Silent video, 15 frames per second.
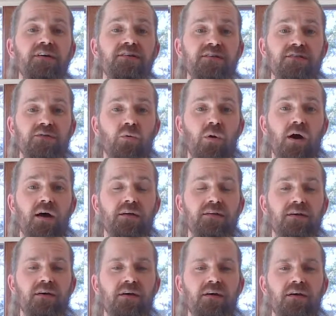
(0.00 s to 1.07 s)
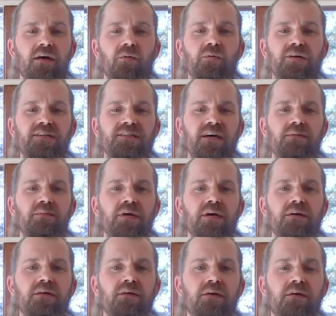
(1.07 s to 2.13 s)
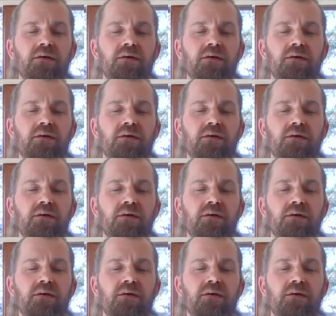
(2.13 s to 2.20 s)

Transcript: sweat. And what does that mean?